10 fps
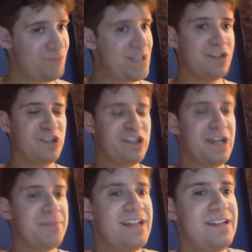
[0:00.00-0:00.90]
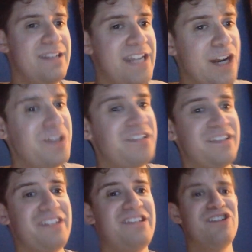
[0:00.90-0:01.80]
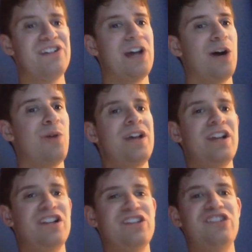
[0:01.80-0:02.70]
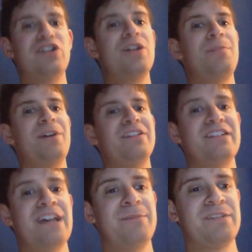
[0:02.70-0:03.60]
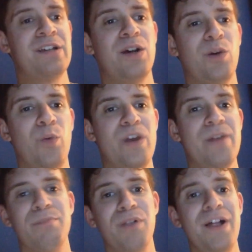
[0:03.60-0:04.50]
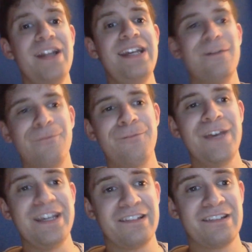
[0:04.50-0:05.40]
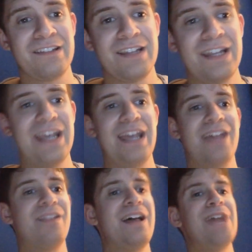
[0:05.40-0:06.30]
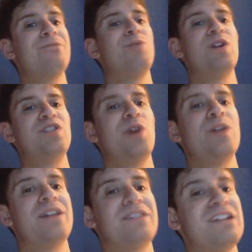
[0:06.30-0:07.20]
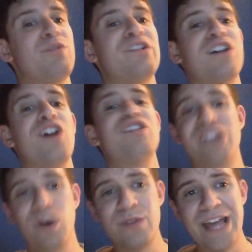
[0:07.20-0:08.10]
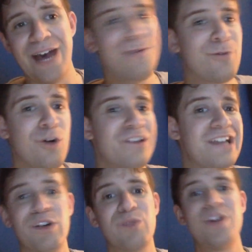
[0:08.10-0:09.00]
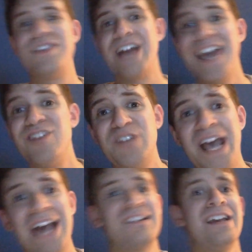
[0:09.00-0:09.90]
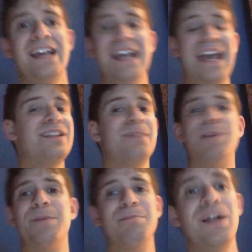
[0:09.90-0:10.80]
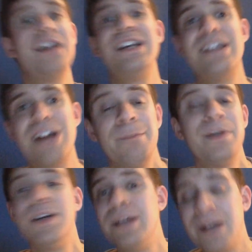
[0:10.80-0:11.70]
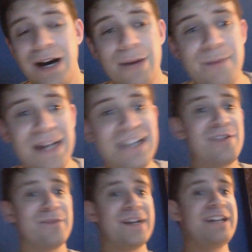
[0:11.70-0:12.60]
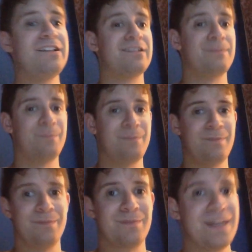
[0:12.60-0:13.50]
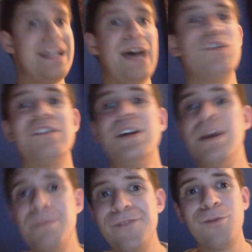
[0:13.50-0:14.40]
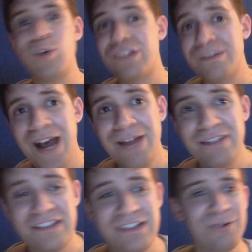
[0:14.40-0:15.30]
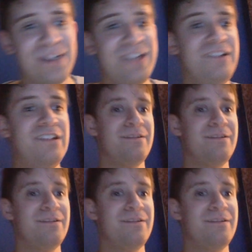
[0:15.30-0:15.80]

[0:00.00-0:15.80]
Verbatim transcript: She up saying nearly six years ago, she stood up on the steps with a bloodied face and let everyone know that this was her show now. Of course, that was when Nia Jax ended up bloodying up uh, Becky's face. And that was before Survivor Series.